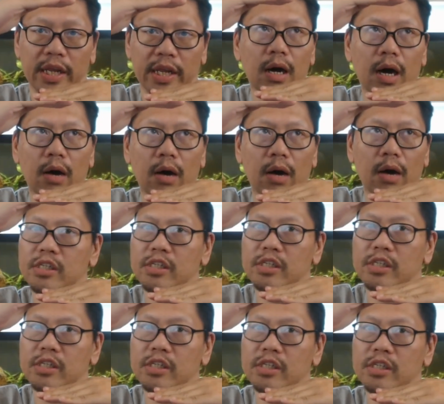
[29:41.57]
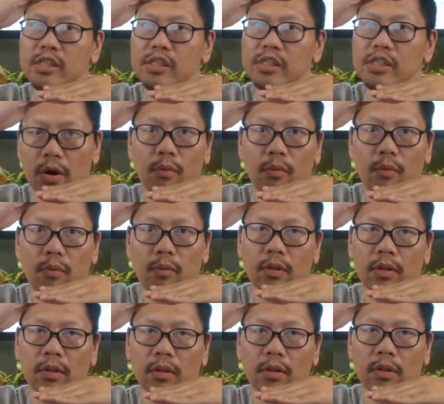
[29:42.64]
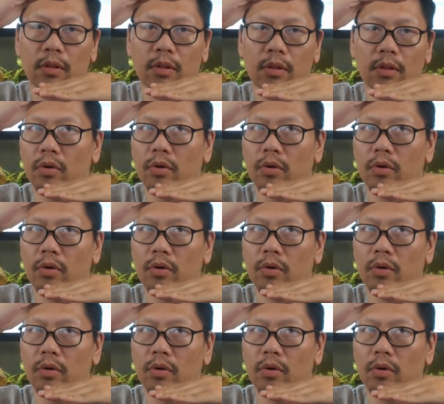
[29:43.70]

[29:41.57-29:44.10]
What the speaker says: which is about somewhere around low,